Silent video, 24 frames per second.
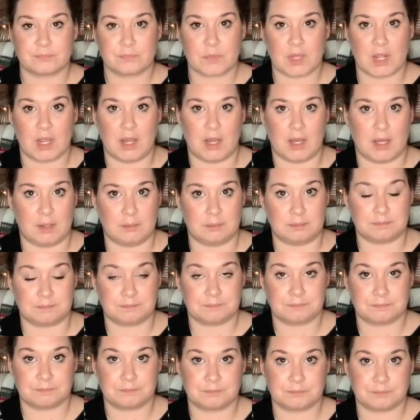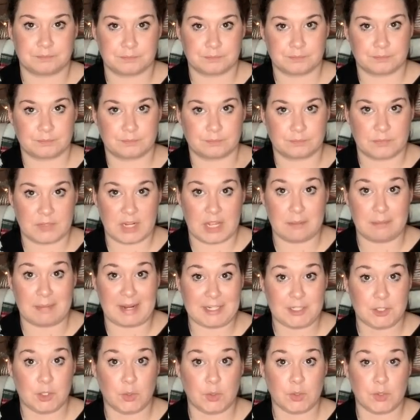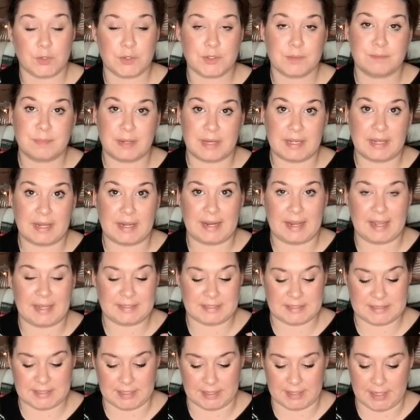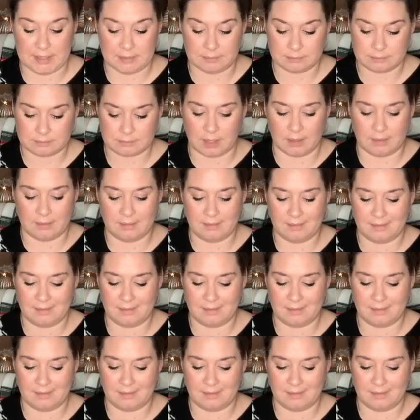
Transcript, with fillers: um, in my totals, but I had to tell you.